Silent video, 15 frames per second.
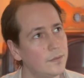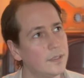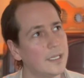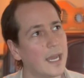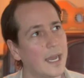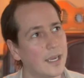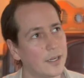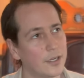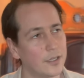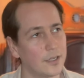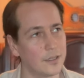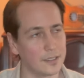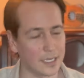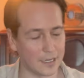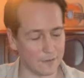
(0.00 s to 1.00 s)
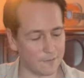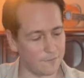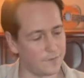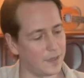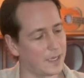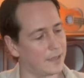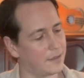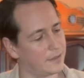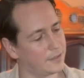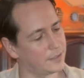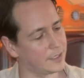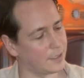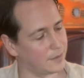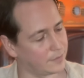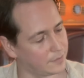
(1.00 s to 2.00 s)
Yeah, I heard like a fifth,
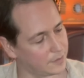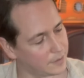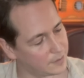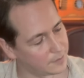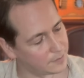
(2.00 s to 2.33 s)
so